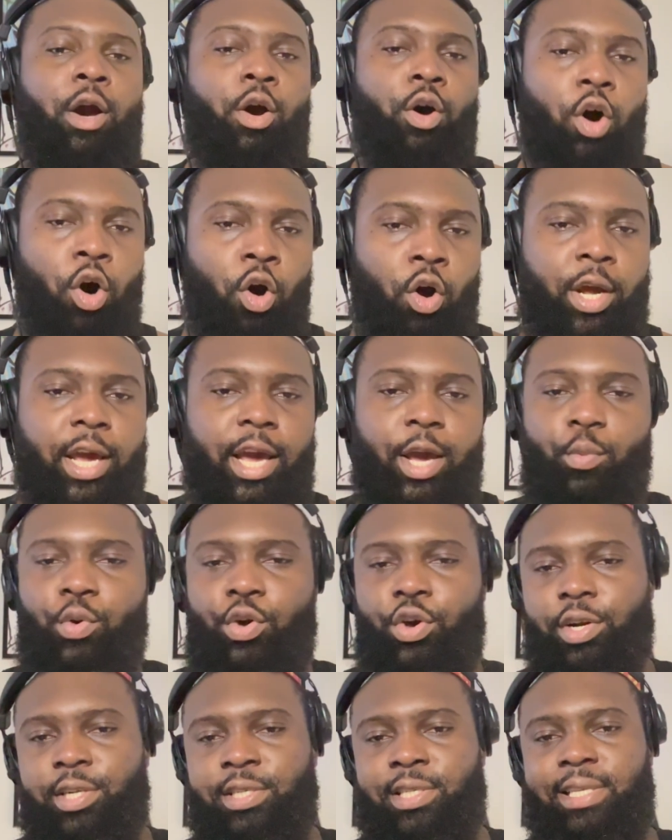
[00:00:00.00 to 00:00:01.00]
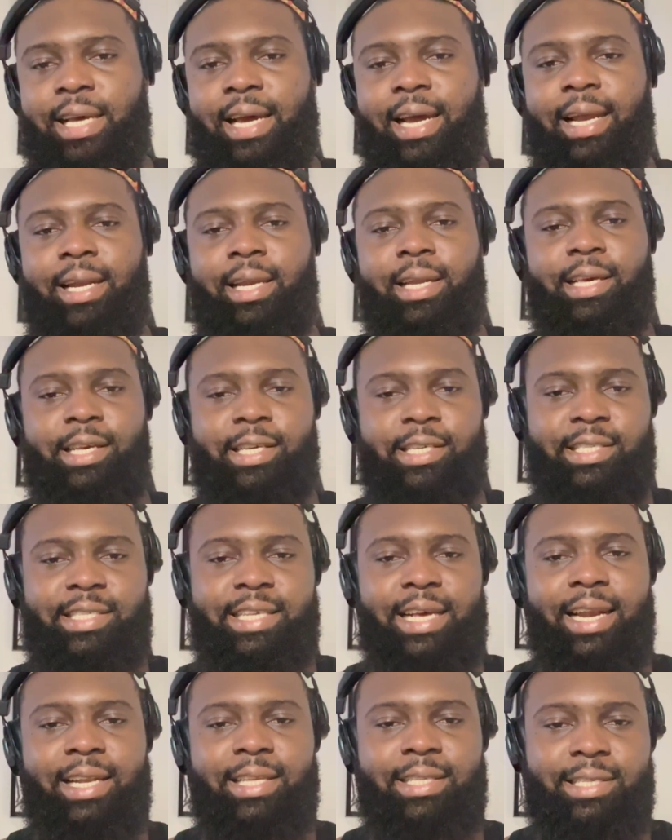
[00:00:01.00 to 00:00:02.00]
Okay, we understand he's
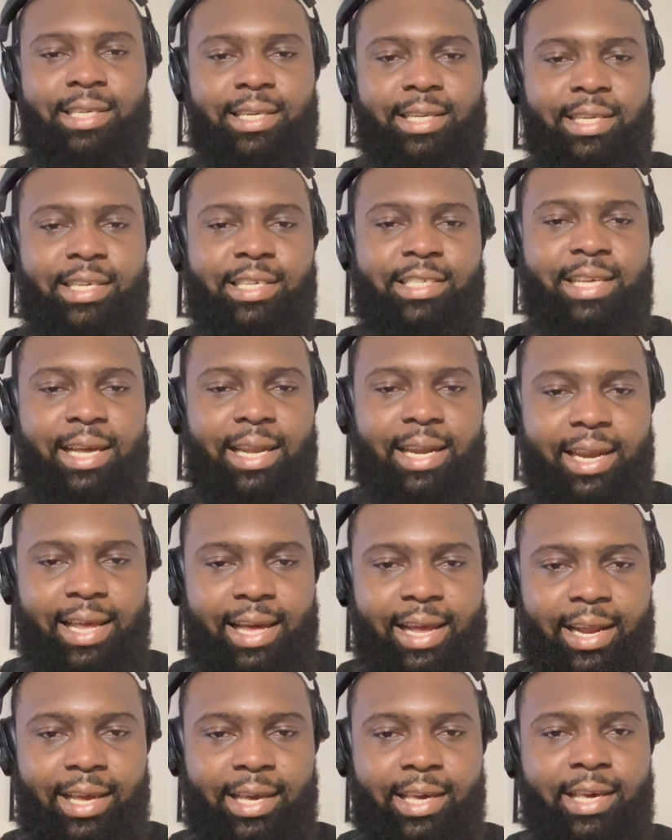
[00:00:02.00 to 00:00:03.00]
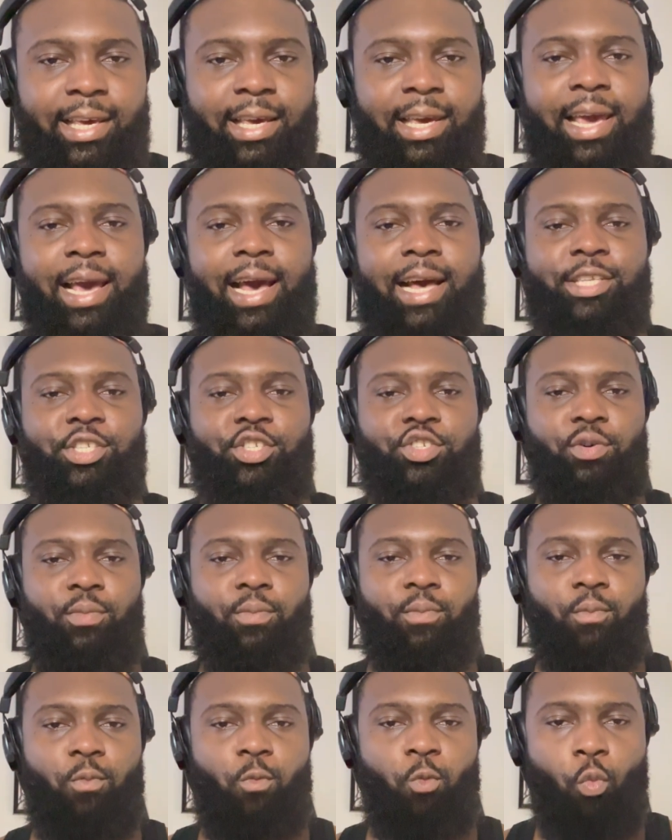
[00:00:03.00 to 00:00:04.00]
talented, he's athletic, he has
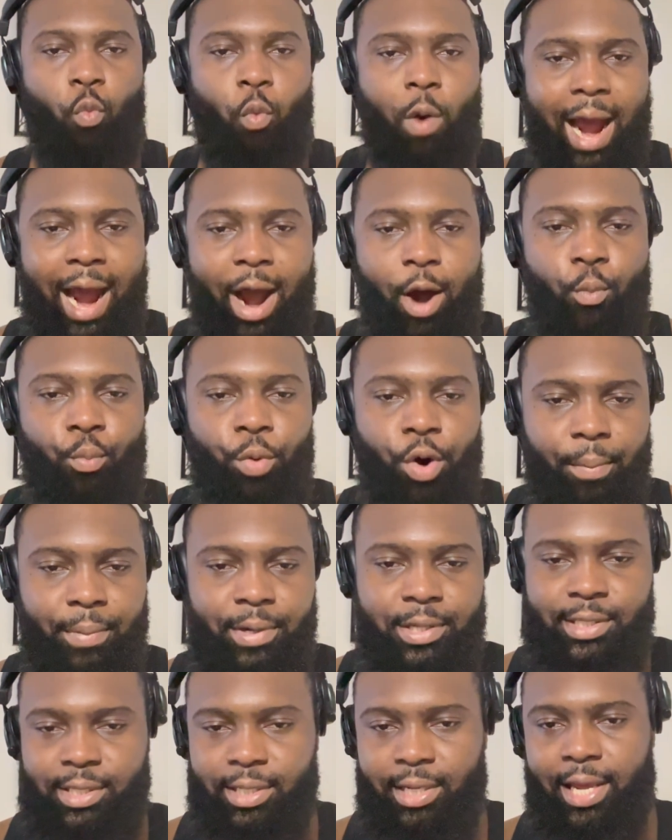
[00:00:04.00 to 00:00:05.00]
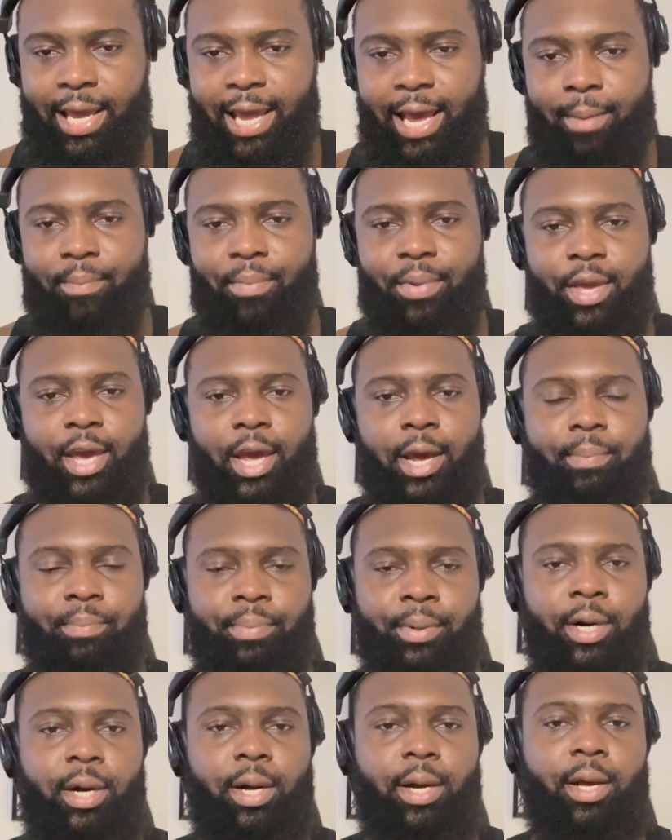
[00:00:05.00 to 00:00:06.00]
some wow moments in the NBA,
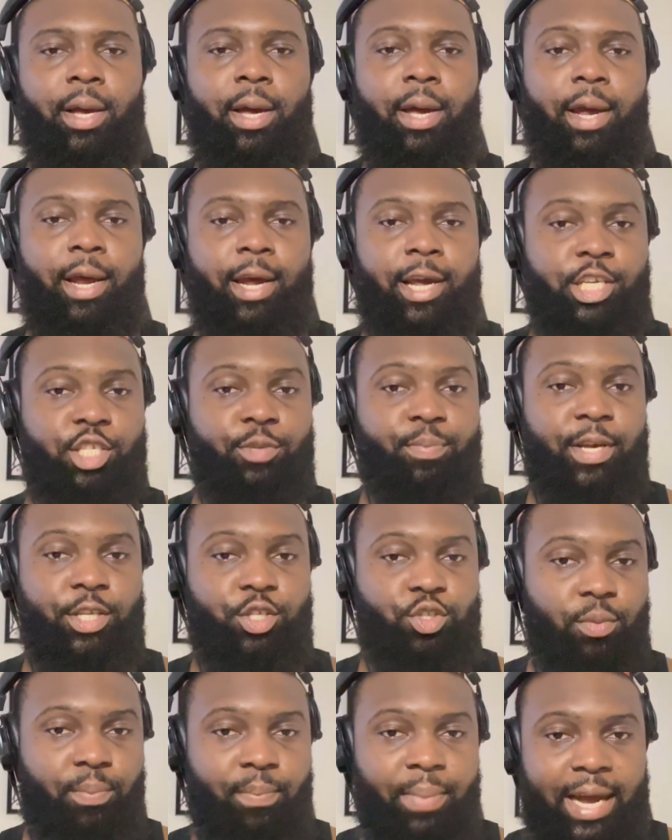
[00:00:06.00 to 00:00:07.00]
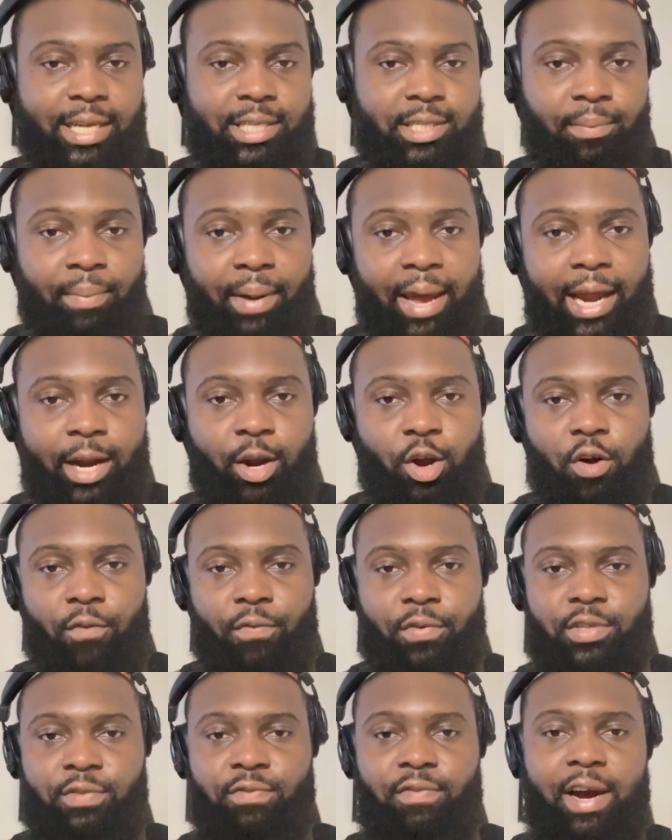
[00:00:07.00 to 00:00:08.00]
but he's been to back-to-back
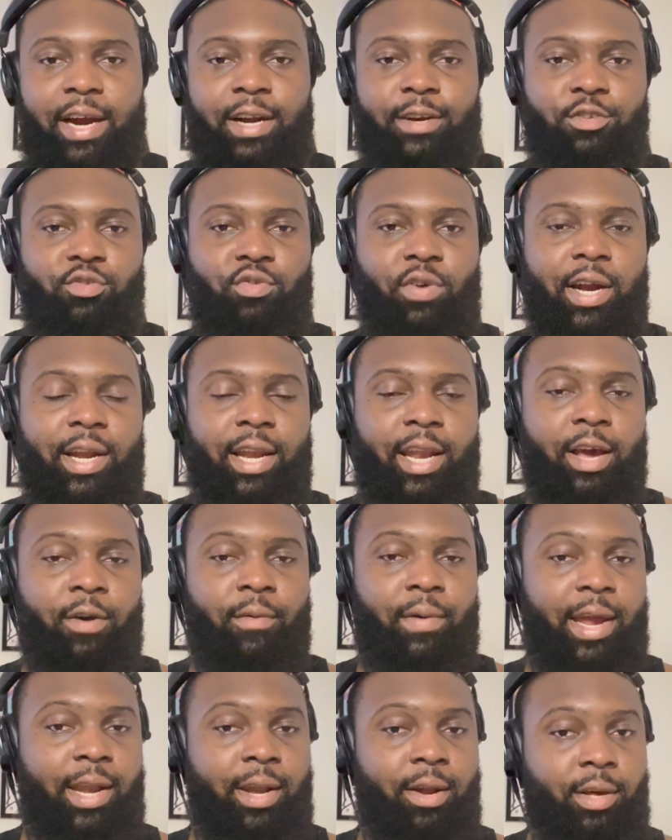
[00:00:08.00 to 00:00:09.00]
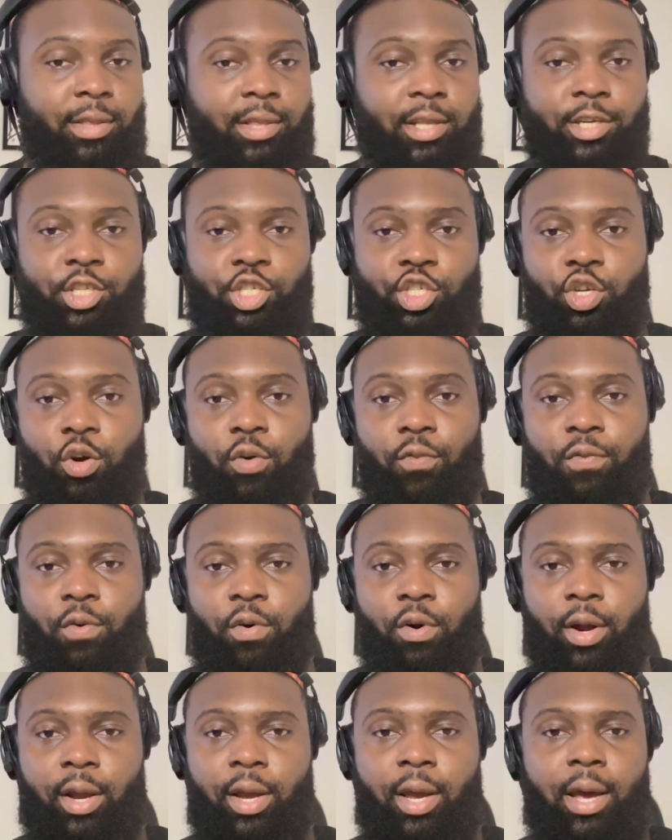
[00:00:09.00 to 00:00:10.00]
conference finals right now and nothing to show
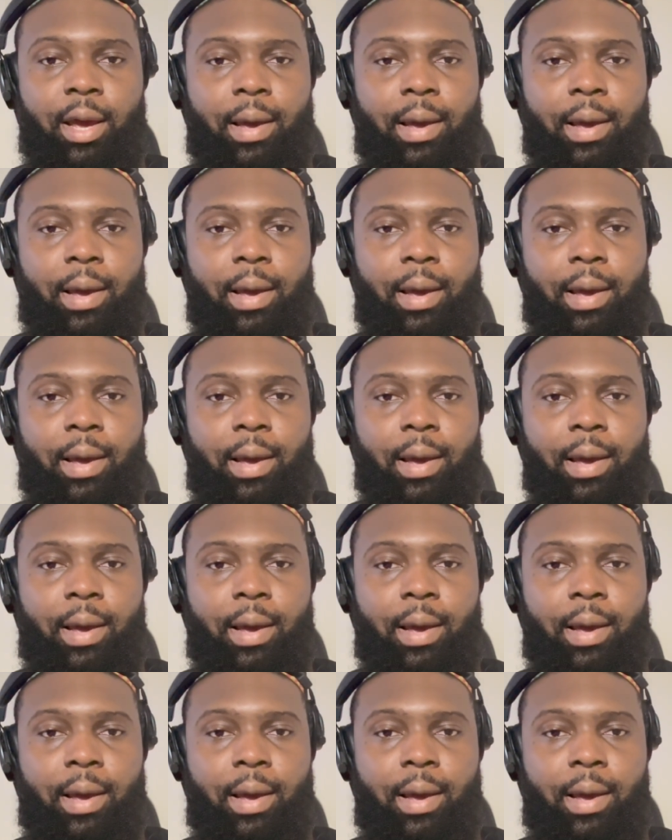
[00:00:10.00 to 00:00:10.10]
for it.